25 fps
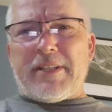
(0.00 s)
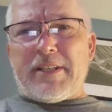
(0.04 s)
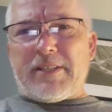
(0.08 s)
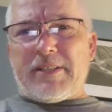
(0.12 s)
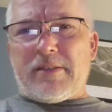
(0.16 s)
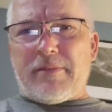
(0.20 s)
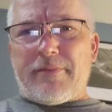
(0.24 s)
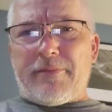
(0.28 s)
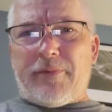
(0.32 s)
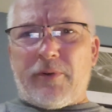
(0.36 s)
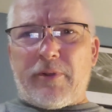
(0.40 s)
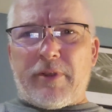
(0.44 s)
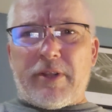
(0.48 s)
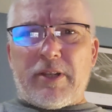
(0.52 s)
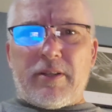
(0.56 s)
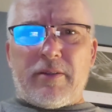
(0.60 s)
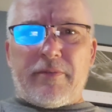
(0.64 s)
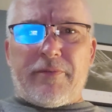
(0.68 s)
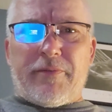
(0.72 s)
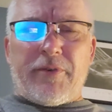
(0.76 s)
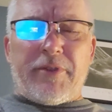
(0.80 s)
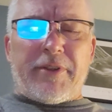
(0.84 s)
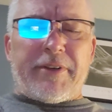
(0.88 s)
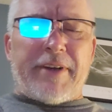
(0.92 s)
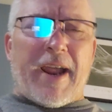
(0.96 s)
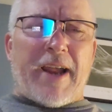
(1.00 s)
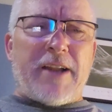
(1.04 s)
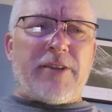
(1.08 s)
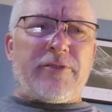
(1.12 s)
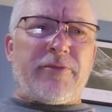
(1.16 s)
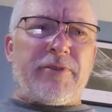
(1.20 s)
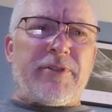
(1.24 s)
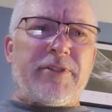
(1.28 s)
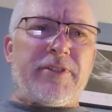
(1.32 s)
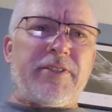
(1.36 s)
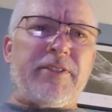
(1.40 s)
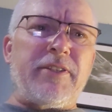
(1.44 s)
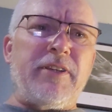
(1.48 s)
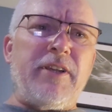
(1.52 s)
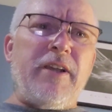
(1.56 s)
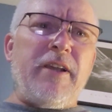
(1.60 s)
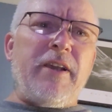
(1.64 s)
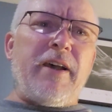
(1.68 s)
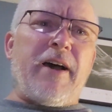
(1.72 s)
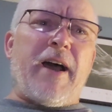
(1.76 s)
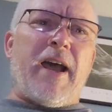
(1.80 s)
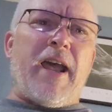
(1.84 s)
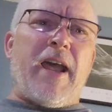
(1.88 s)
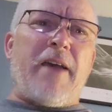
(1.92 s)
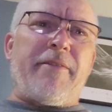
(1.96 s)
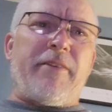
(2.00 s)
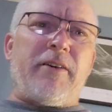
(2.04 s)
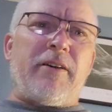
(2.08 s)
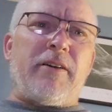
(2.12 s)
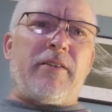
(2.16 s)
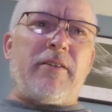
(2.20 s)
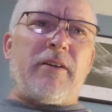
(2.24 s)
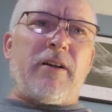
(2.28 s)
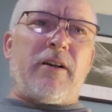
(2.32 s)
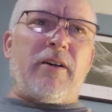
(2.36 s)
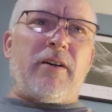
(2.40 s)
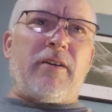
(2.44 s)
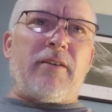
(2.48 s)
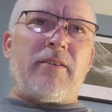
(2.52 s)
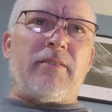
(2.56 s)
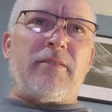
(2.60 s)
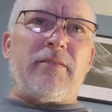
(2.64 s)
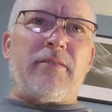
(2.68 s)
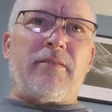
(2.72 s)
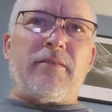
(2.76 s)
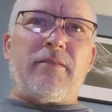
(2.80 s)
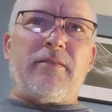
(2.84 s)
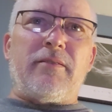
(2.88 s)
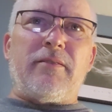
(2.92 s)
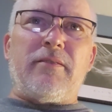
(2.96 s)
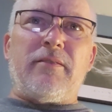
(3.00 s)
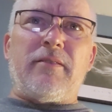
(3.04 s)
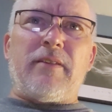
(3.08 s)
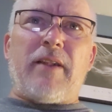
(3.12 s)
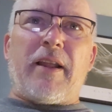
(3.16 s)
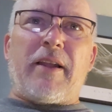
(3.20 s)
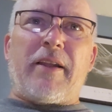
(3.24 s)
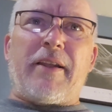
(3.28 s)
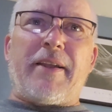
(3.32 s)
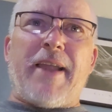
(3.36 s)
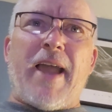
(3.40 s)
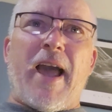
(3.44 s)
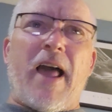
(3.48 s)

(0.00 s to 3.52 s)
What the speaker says: system for the nitrous. I have like a 1.5